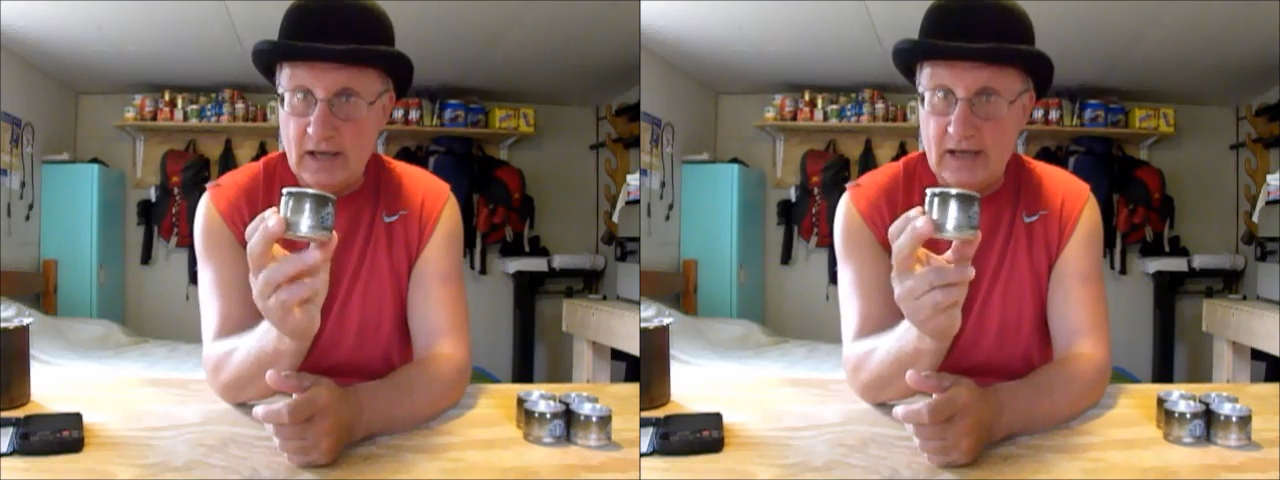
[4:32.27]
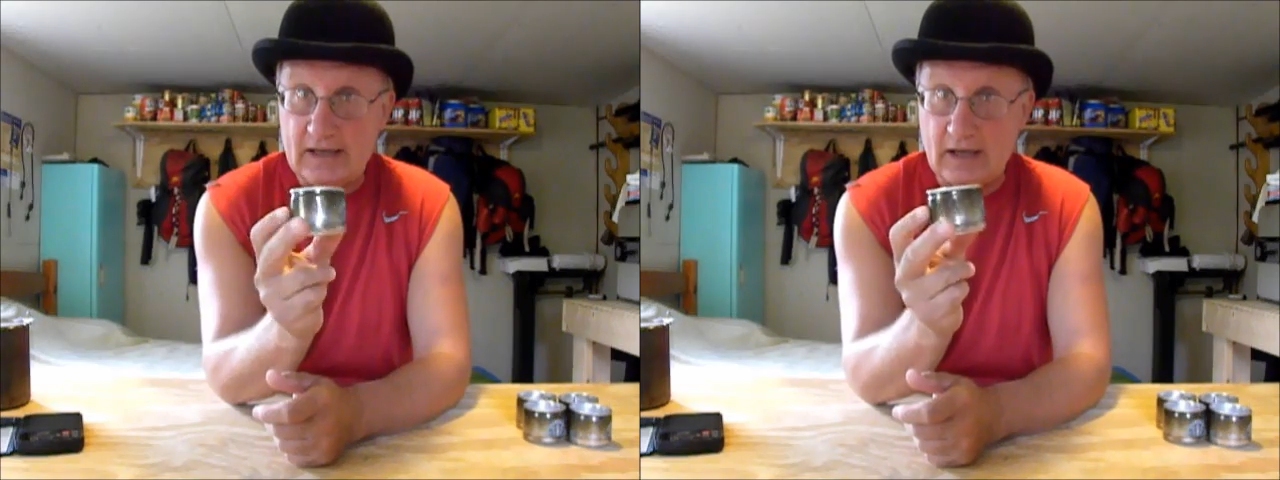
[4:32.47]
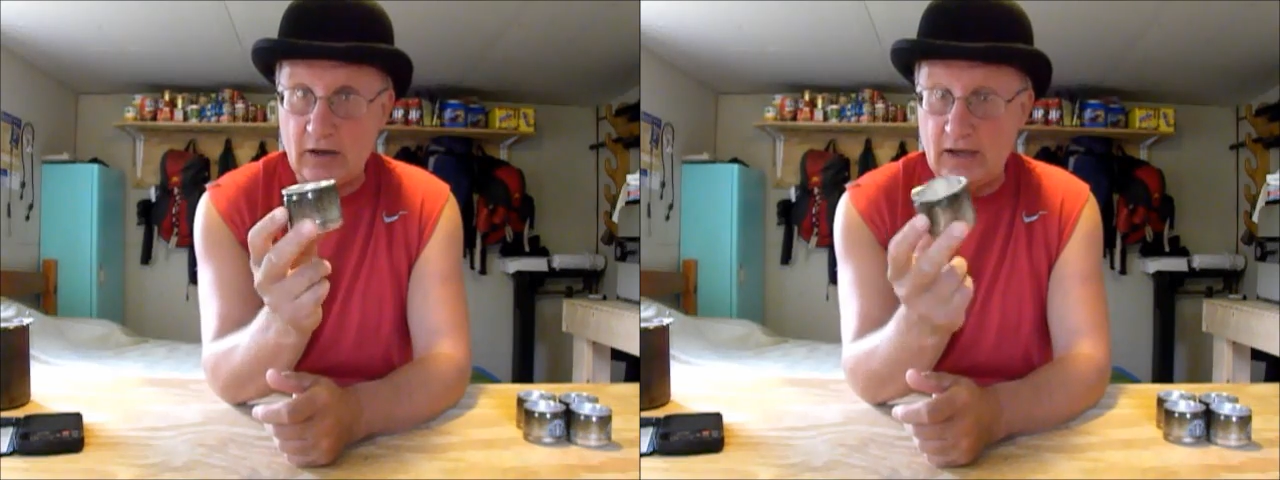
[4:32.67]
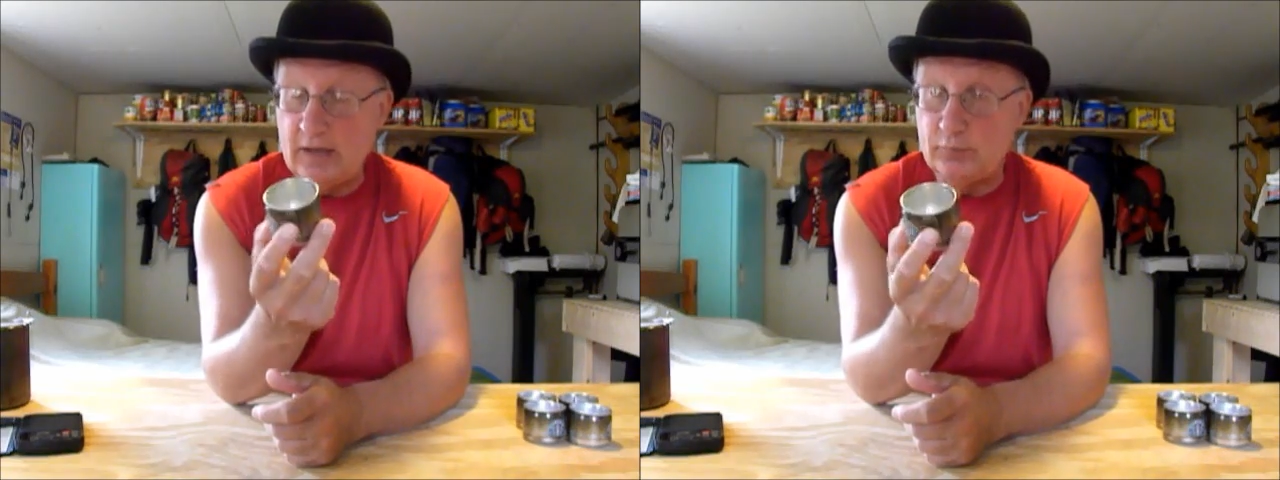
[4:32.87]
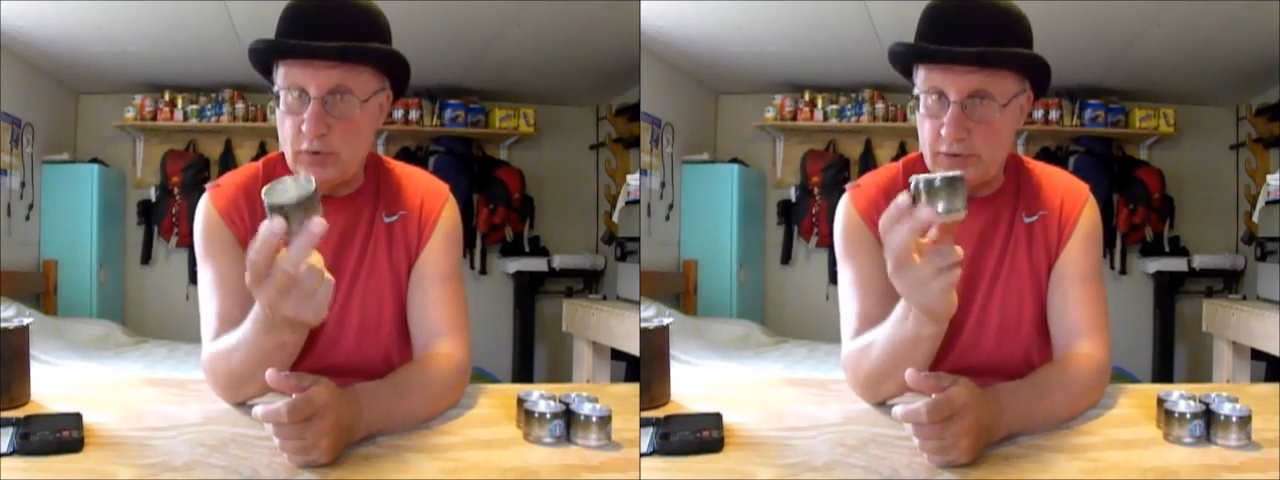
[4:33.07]

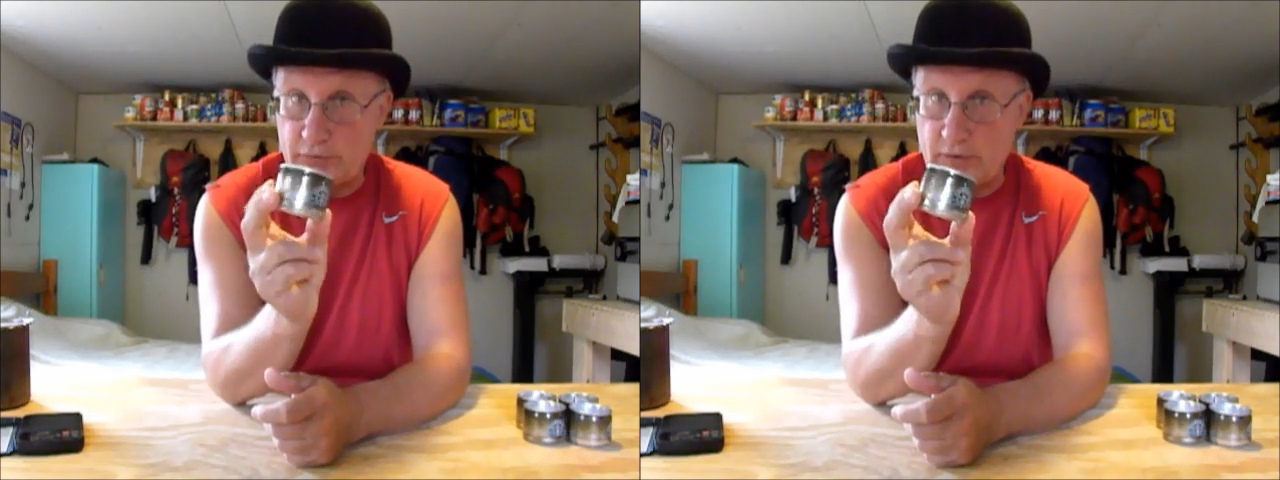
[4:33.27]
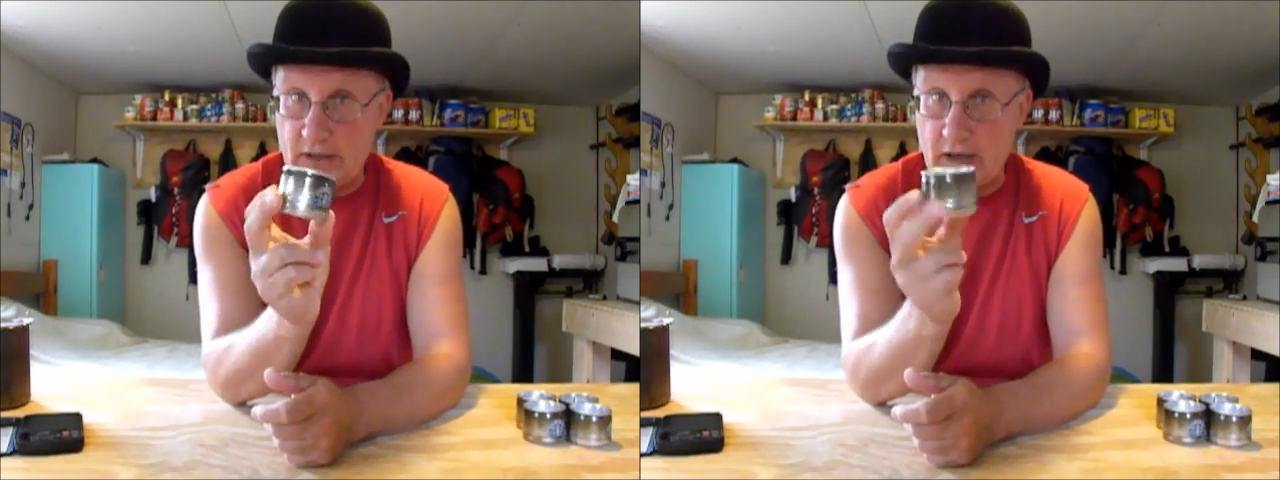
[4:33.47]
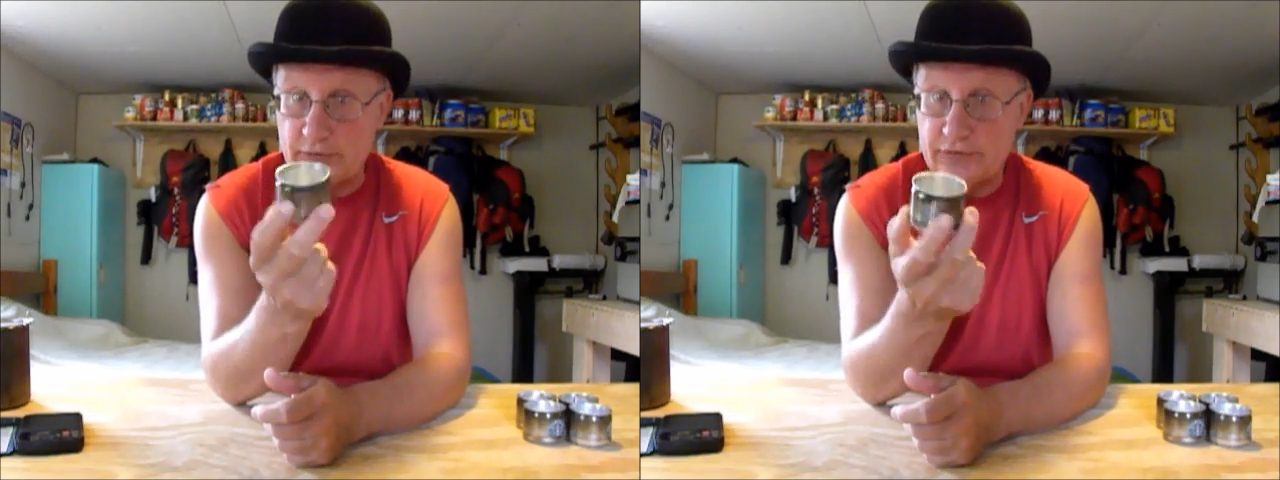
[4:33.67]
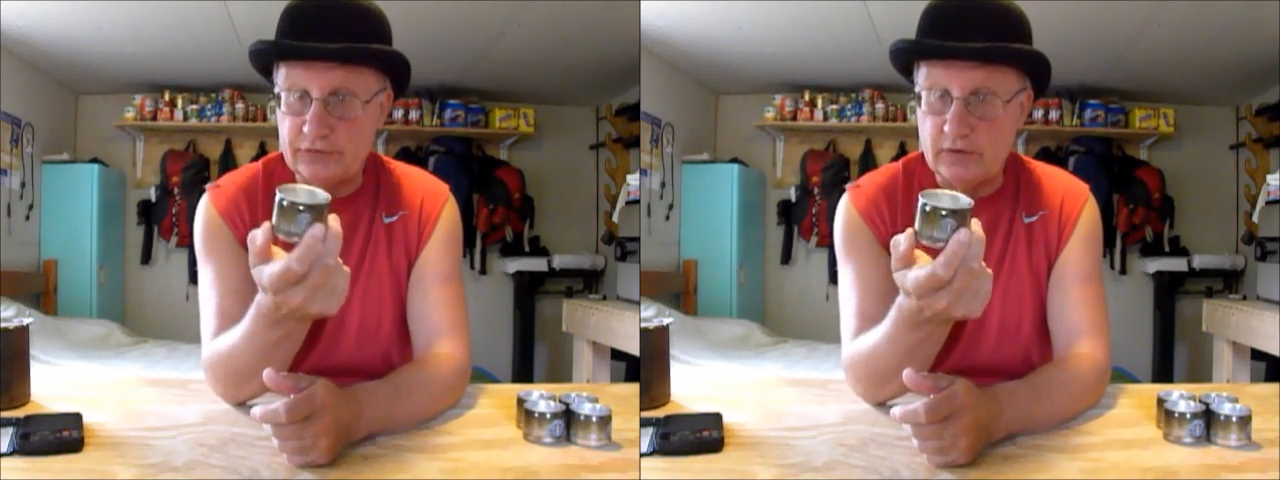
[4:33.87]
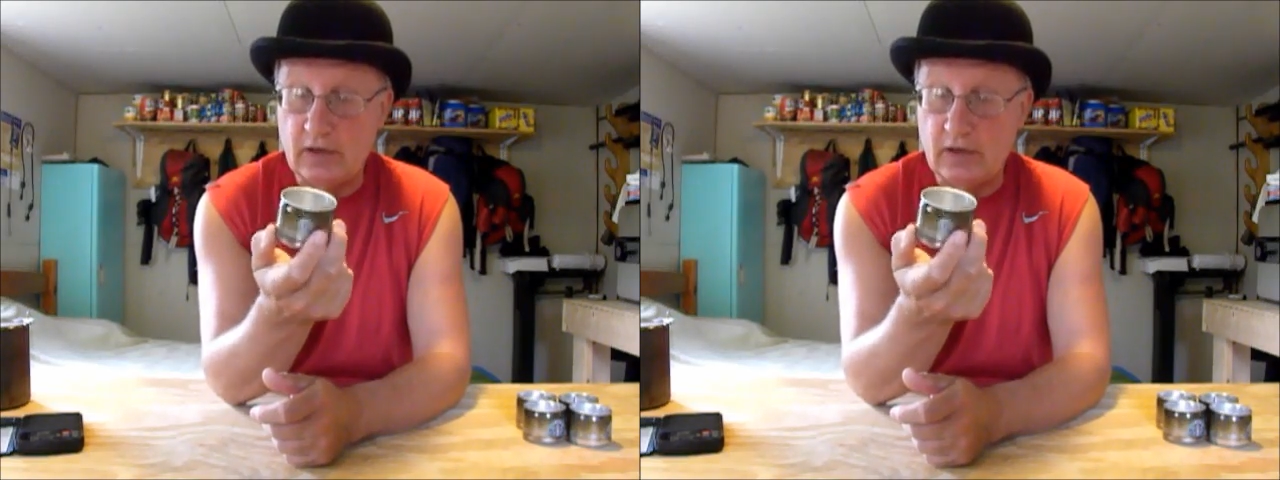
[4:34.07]
8.3 ounce